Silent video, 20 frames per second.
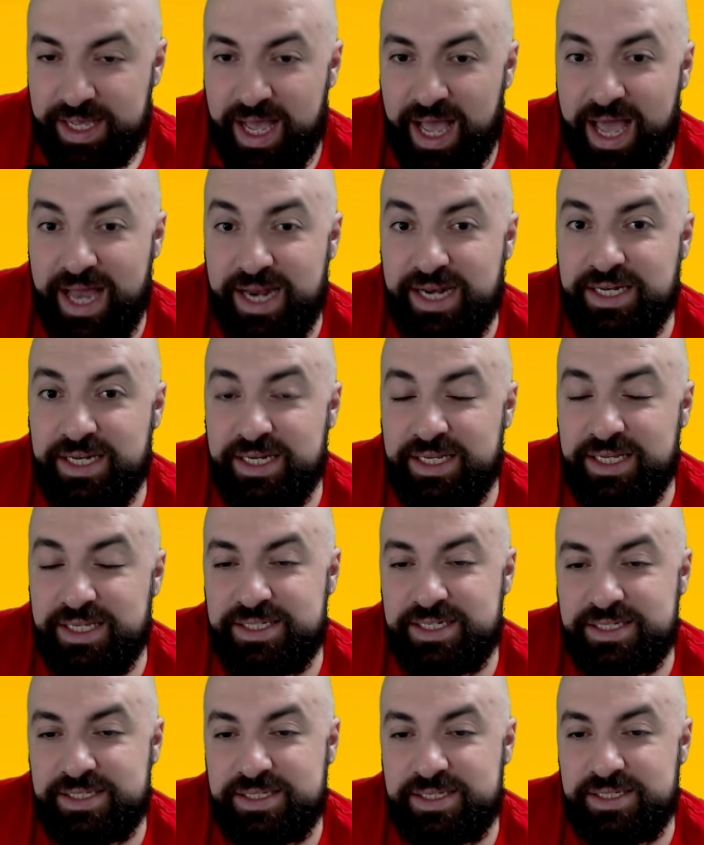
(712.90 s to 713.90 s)
And it's
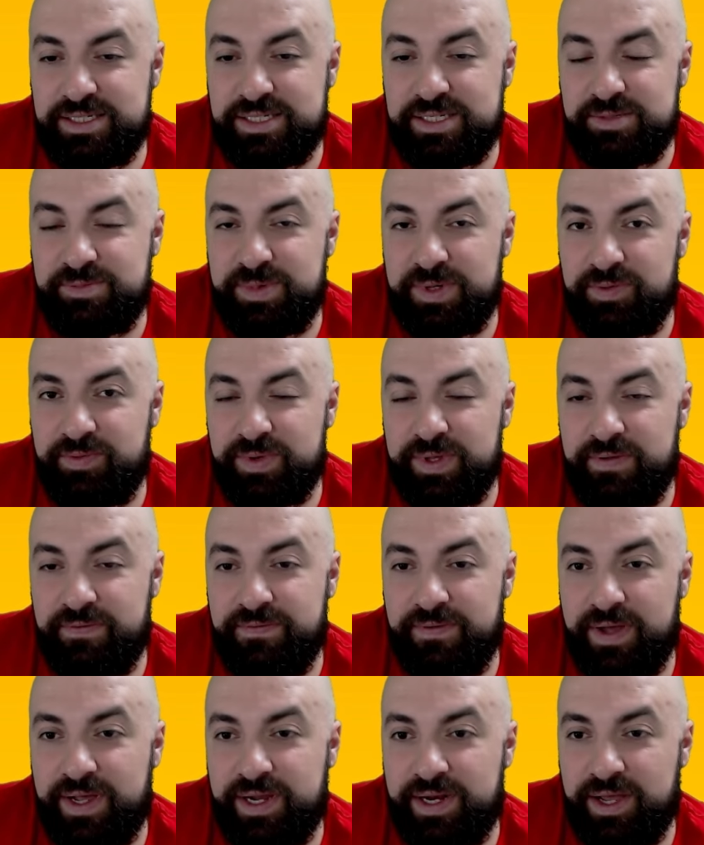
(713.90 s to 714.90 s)
just, it's just been real
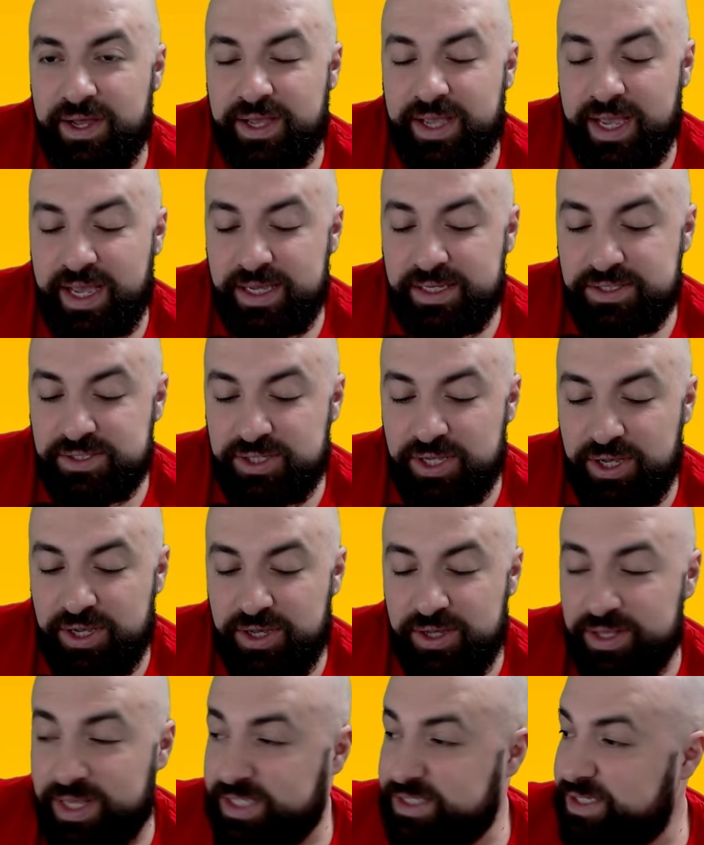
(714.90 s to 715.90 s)
fun. Okay,
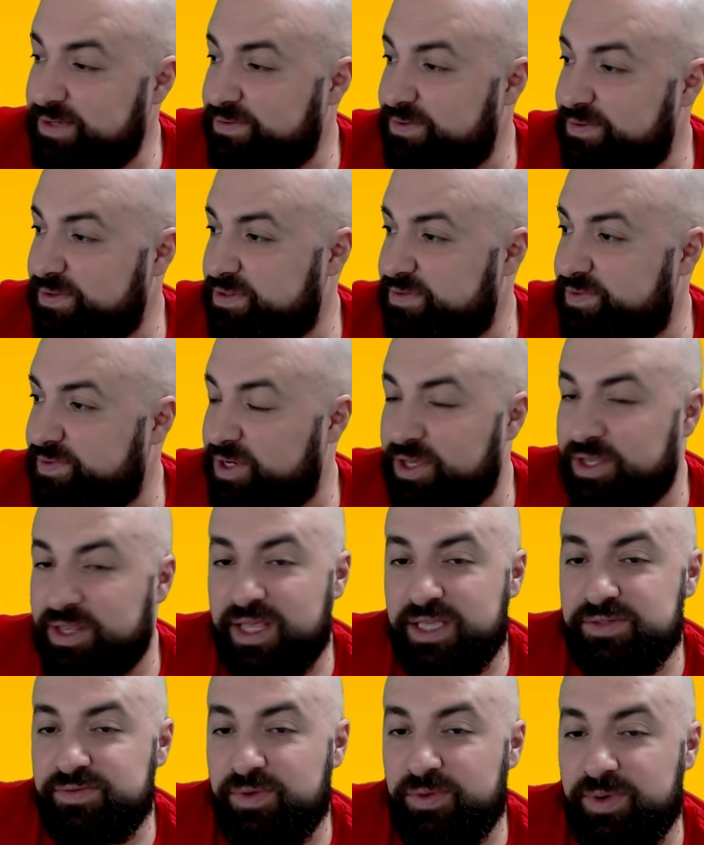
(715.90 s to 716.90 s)
so that's it for this video.
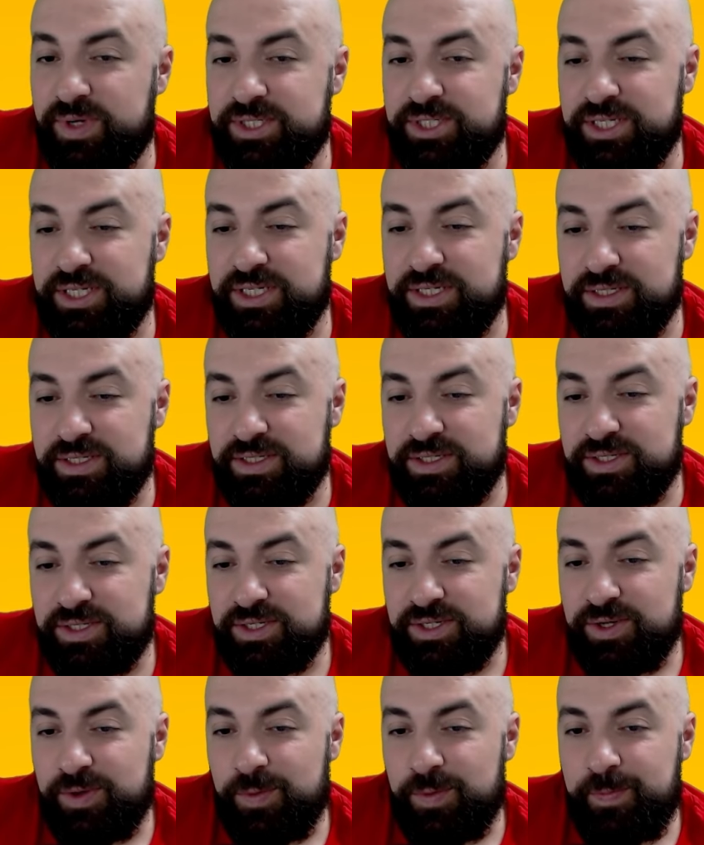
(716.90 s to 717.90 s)
Thanks for watching.
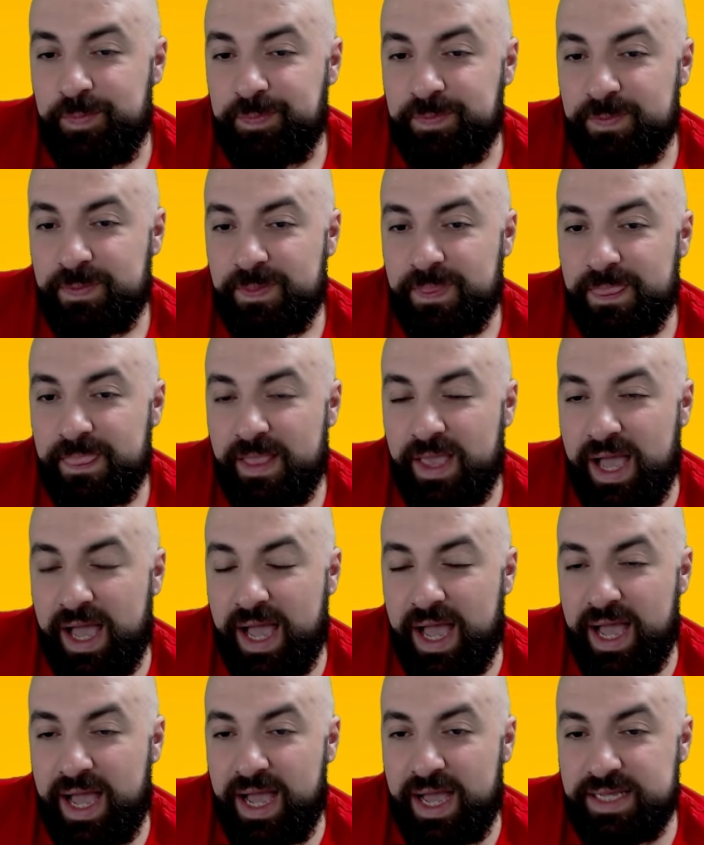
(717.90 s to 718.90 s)

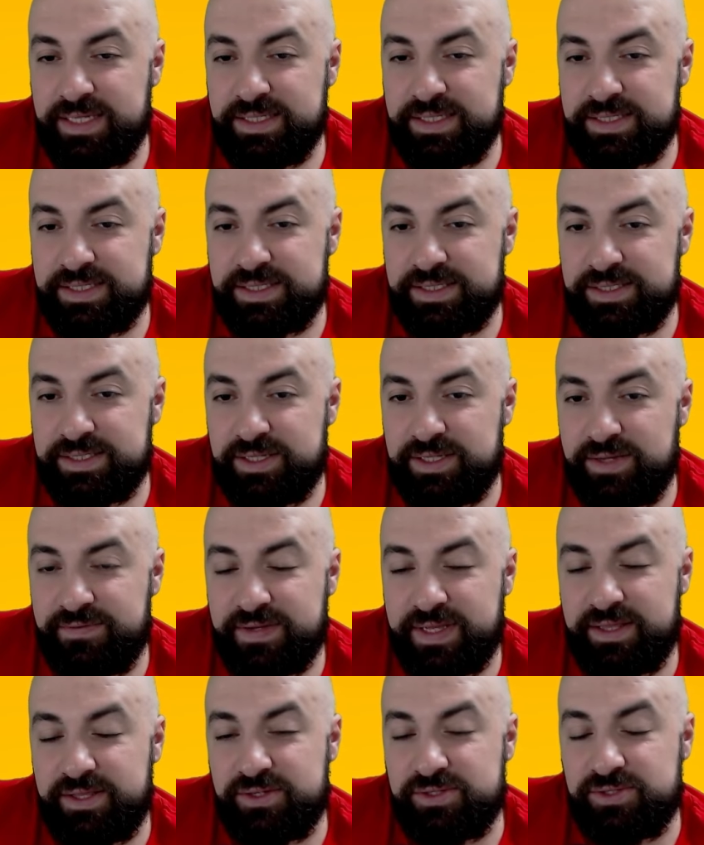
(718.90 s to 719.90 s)
And don't
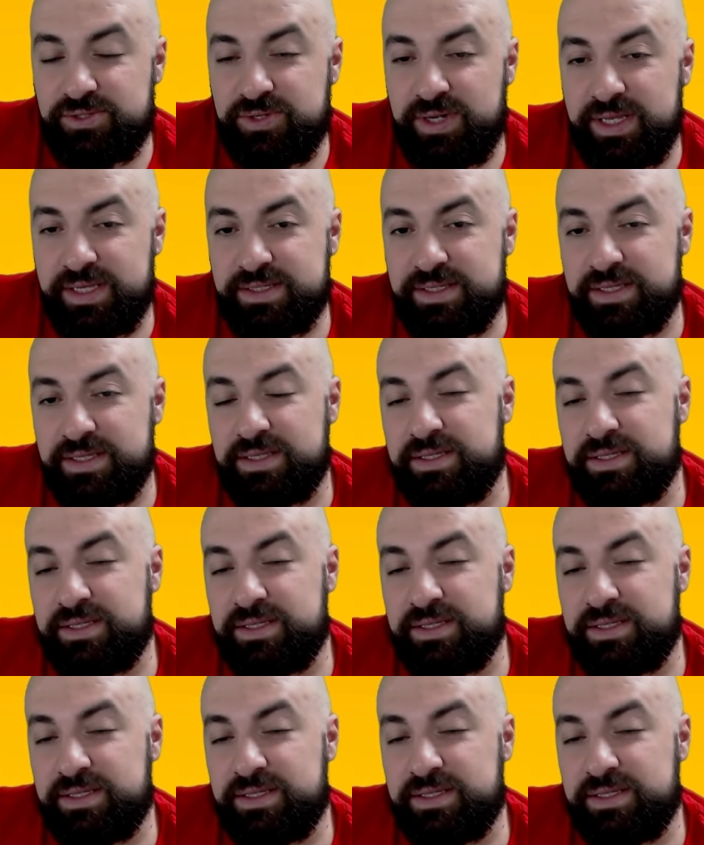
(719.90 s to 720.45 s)
forget, there's two links in